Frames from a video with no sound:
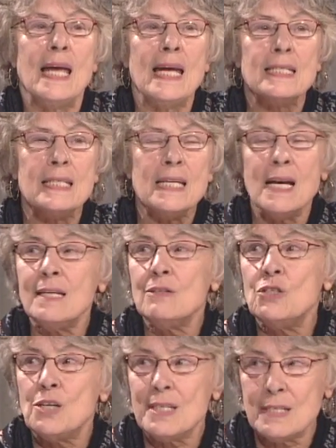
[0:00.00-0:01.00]
It's
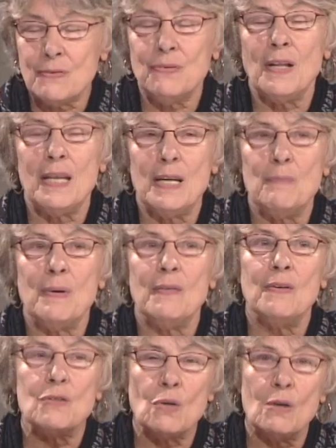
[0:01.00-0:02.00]
not just the flooding,
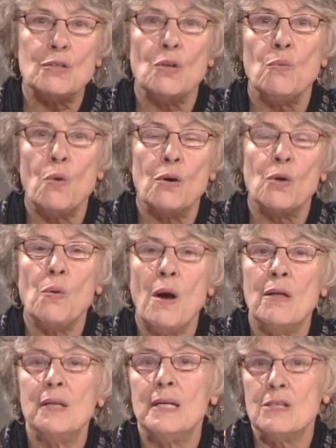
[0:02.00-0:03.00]
but there's also water
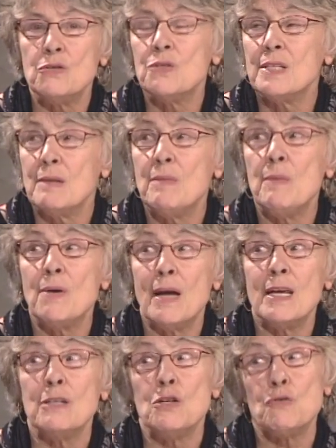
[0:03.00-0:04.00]
quality issues that maybe
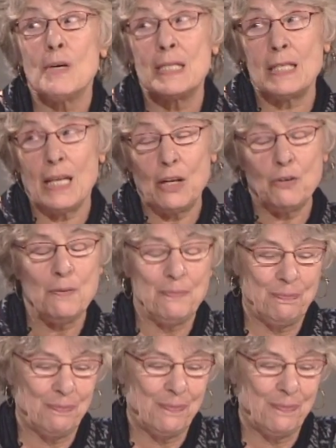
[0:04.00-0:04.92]
I can address later.